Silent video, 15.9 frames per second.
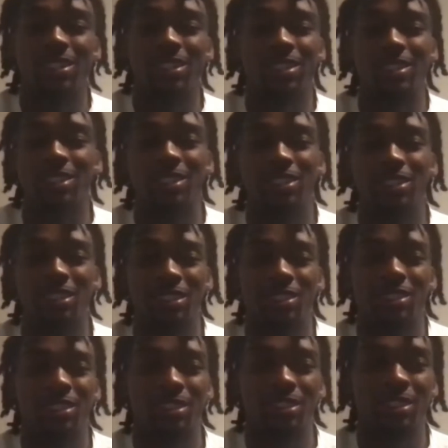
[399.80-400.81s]
just
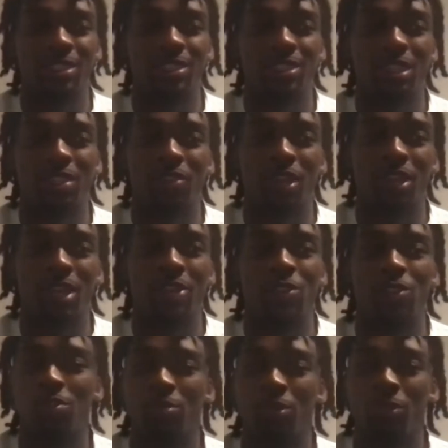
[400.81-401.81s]
stuff that
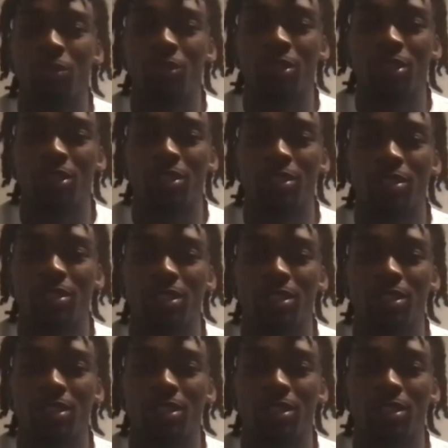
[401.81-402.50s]
interests me for real.